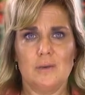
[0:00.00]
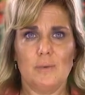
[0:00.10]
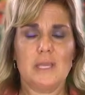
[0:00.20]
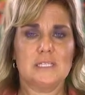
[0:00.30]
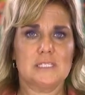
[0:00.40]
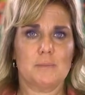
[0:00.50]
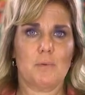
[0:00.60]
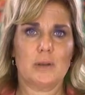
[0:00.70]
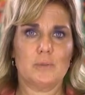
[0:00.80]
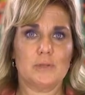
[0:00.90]
We get
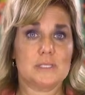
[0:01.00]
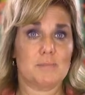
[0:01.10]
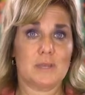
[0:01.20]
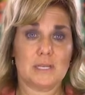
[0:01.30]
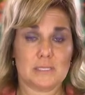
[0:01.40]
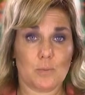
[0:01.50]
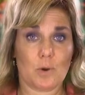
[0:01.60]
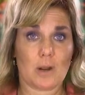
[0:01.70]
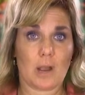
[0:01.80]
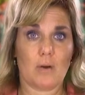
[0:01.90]
disappointed when something doesn't
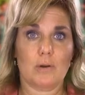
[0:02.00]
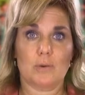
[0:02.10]
work out